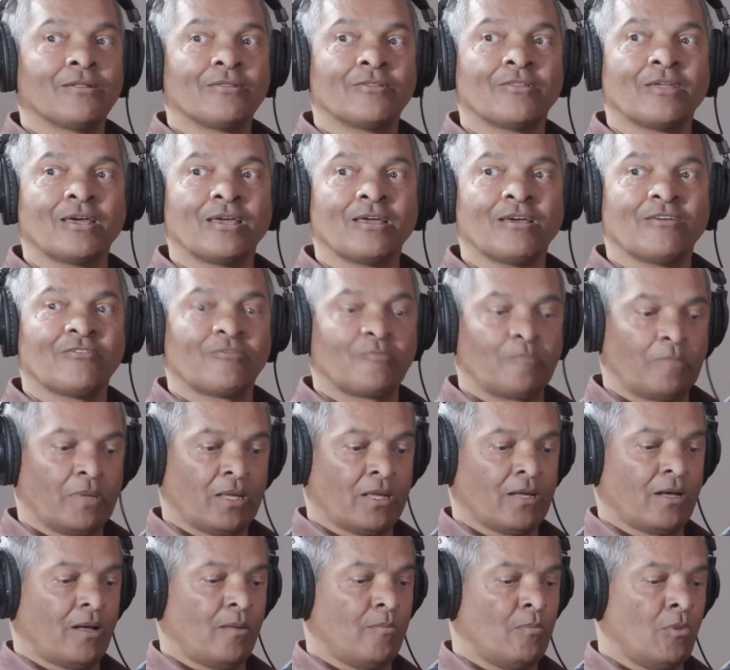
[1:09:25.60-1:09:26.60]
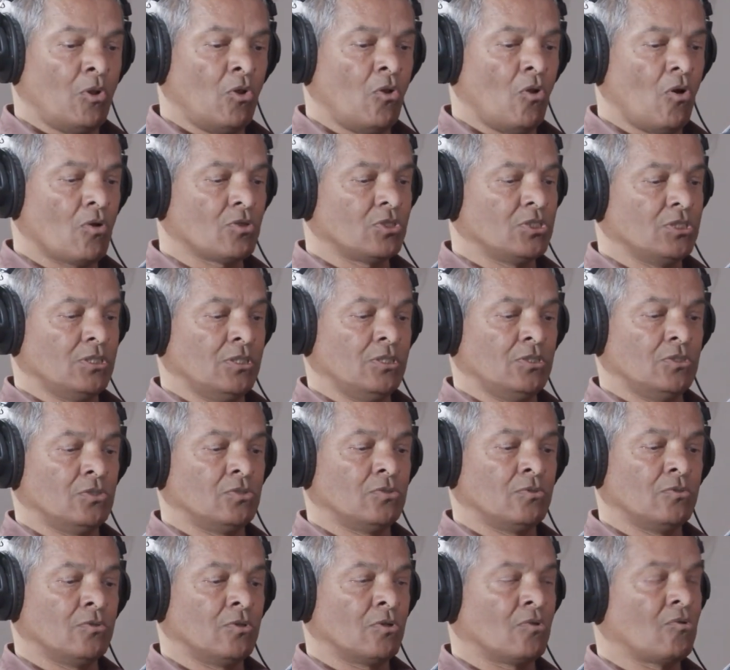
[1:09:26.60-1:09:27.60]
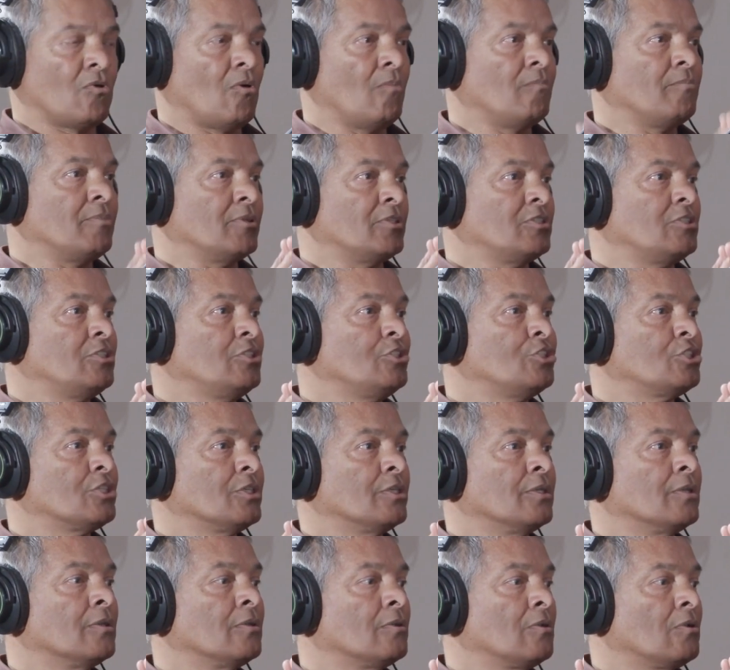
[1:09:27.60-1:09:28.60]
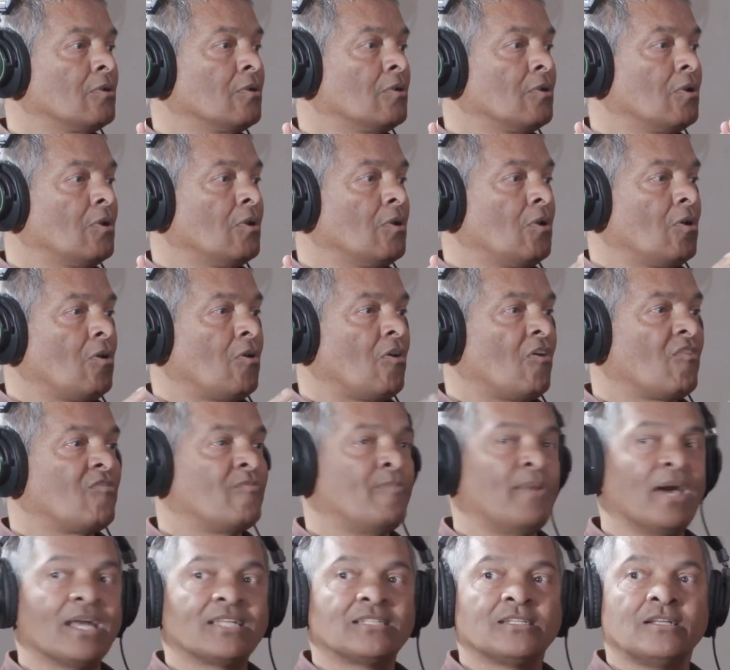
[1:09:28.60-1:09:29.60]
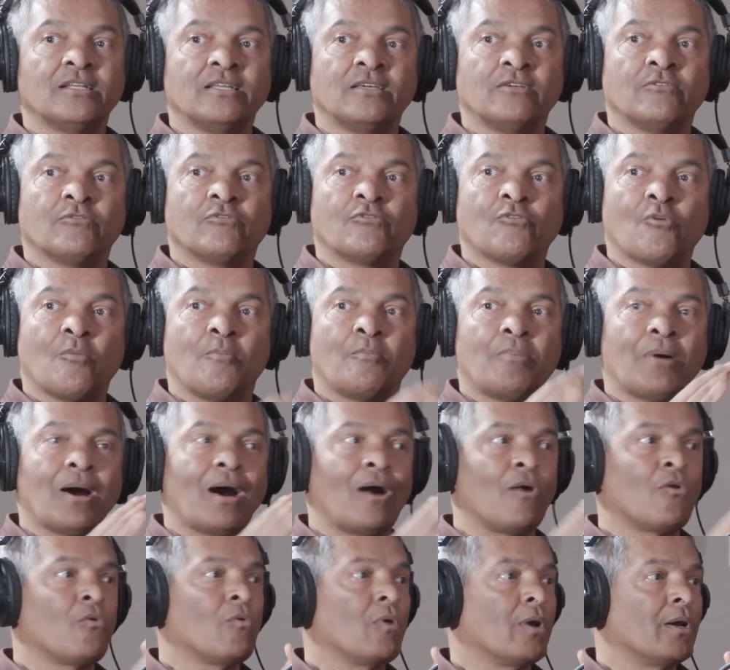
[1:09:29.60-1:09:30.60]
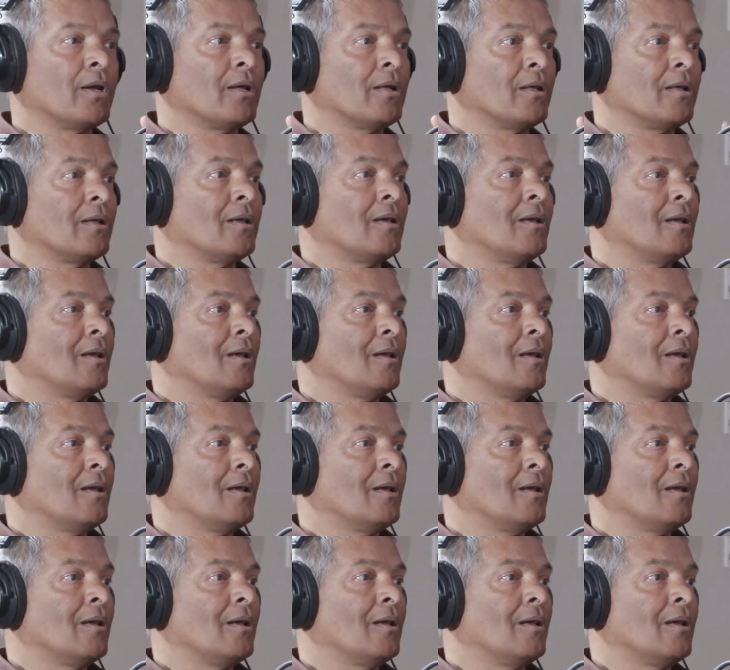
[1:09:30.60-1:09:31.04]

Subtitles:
They have become locked into the competition of battling for power